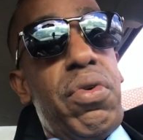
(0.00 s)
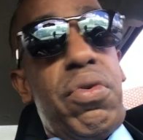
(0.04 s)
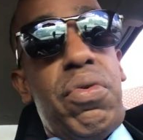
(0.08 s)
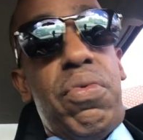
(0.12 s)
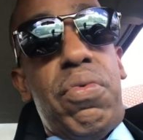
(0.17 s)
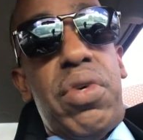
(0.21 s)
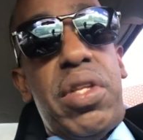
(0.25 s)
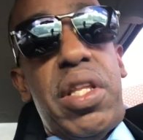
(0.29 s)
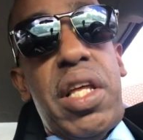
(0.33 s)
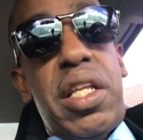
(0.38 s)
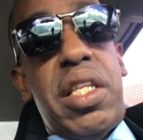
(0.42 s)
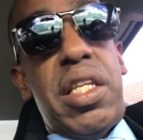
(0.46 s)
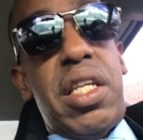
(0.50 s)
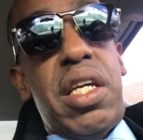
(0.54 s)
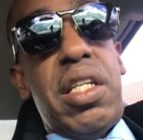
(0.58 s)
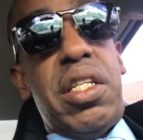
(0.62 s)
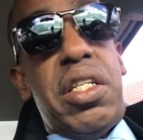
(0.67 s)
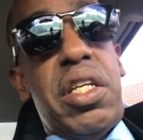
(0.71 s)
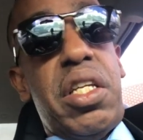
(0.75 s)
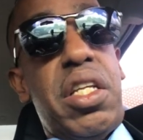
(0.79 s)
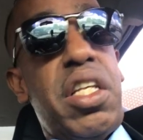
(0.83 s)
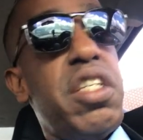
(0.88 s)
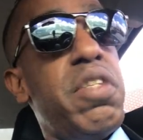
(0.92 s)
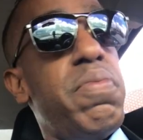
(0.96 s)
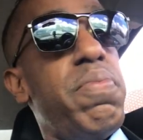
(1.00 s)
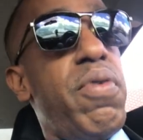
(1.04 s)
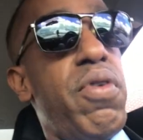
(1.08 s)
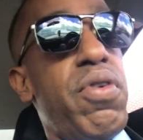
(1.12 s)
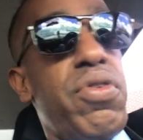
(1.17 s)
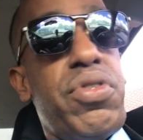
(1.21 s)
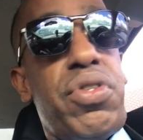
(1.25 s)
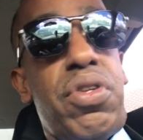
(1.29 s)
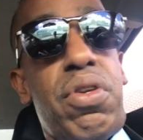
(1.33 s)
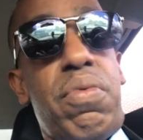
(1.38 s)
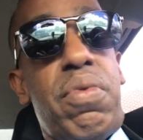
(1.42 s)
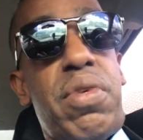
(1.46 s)
what they did to this
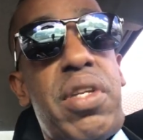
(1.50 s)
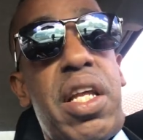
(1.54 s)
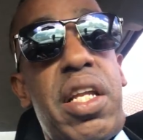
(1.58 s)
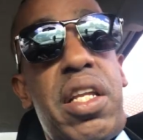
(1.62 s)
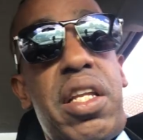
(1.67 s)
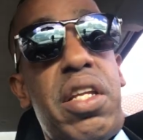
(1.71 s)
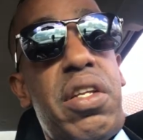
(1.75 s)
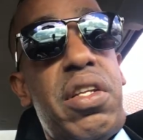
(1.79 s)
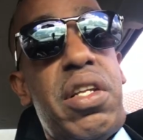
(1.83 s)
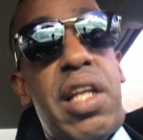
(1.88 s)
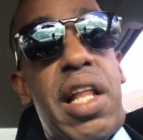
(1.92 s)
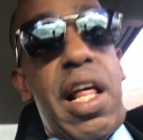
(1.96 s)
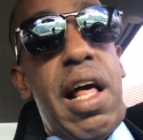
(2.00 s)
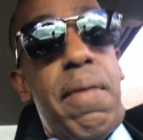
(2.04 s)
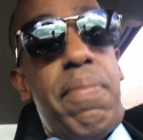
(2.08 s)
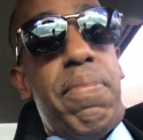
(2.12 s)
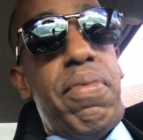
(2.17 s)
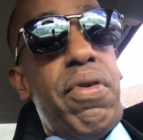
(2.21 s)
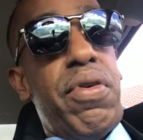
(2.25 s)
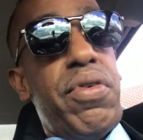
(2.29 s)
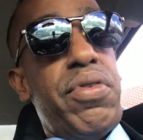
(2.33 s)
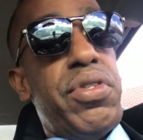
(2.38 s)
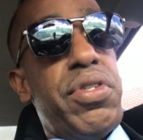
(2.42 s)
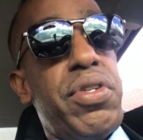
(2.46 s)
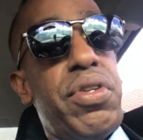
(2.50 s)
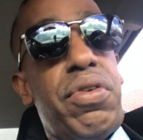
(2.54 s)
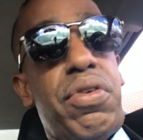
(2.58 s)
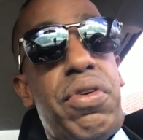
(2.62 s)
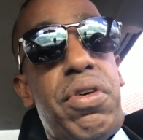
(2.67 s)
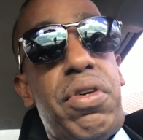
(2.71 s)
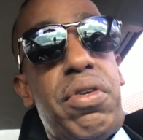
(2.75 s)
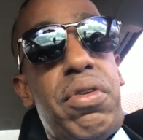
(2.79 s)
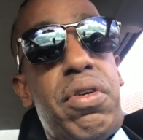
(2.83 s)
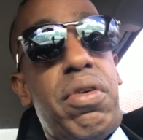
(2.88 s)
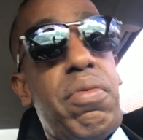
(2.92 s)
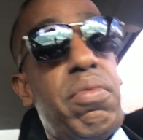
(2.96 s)
person, or what they did to that person,
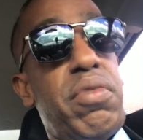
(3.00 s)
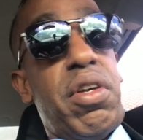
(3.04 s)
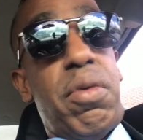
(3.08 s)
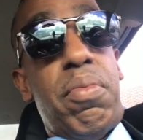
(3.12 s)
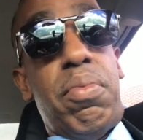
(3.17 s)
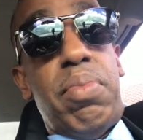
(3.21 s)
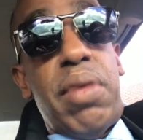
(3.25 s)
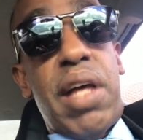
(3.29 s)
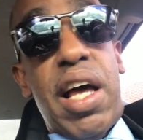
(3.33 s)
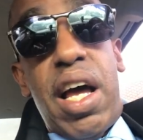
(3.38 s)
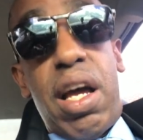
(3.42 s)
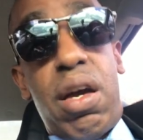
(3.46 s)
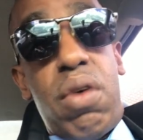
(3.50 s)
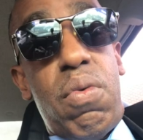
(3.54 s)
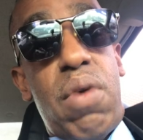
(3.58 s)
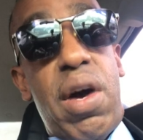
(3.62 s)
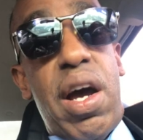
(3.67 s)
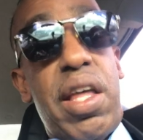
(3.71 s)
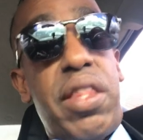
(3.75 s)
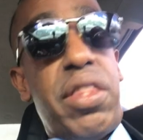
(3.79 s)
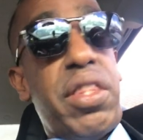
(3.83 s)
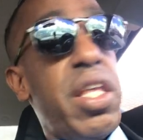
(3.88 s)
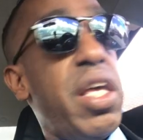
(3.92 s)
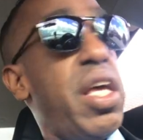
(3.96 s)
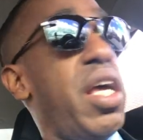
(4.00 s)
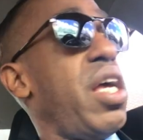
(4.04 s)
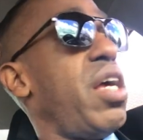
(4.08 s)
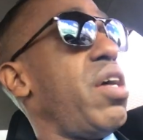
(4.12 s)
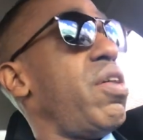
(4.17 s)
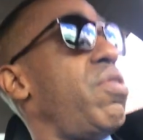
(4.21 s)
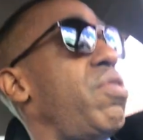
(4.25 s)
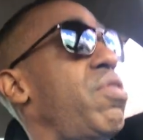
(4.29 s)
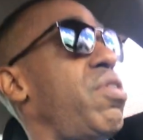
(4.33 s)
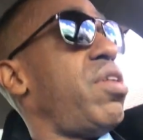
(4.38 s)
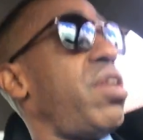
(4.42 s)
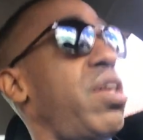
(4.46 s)
or the black-white
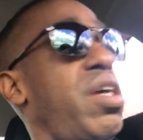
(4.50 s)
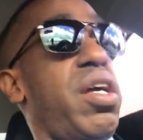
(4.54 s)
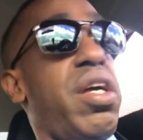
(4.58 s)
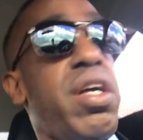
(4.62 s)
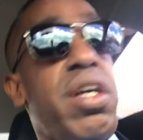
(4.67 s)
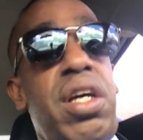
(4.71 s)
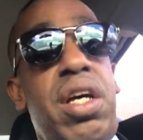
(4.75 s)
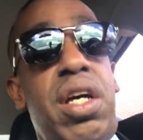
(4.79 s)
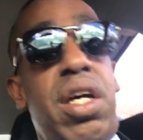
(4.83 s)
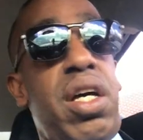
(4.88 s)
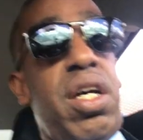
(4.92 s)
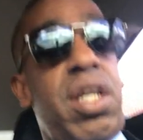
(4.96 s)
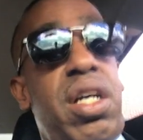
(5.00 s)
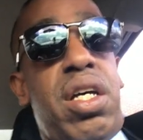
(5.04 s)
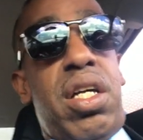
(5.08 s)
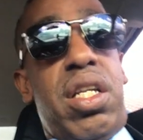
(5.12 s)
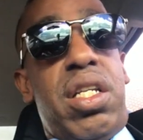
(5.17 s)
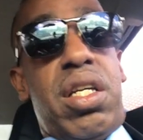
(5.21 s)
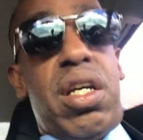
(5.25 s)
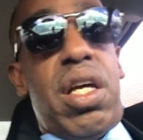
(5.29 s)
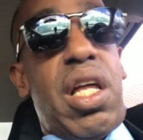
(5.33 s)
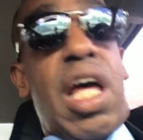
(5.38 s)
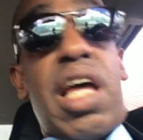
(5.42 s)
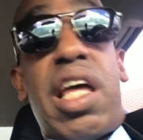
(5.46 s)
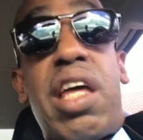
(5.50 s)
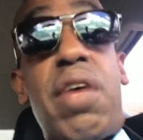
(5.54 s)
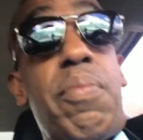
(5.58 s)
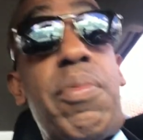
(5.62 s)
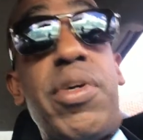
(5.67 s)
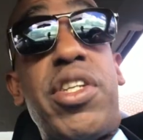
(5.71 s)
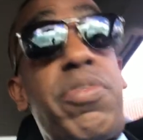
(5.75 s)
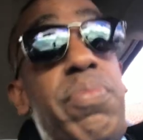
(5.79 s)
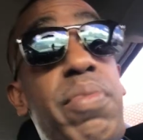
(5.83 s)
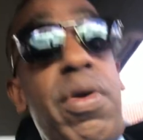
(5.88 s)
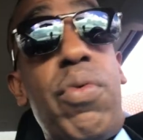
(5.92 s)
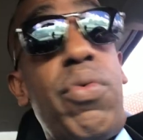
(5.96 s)
thing, or again,
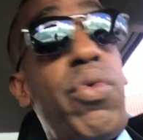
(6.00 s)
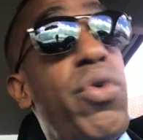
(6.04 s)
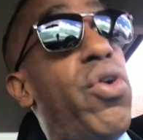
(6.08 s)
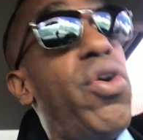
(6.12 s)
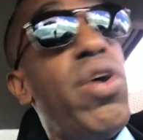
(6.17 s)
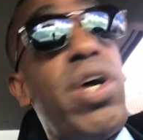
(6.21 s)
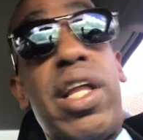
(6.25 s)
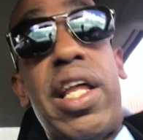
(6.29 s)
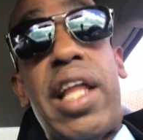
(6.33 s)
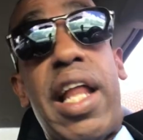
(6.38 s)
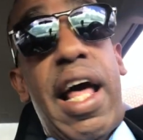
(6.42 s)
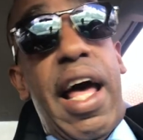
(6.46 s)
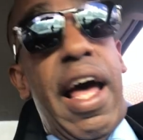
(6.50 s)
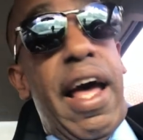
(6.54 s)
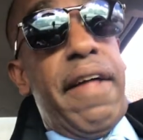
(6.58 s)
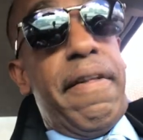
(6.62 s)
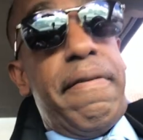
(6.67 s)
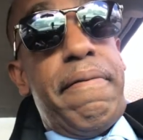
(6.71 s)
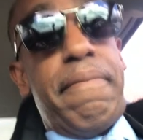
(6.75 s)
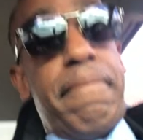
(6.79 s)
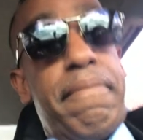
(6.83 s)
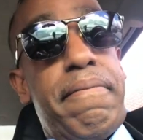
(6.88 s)
miss me with all of that.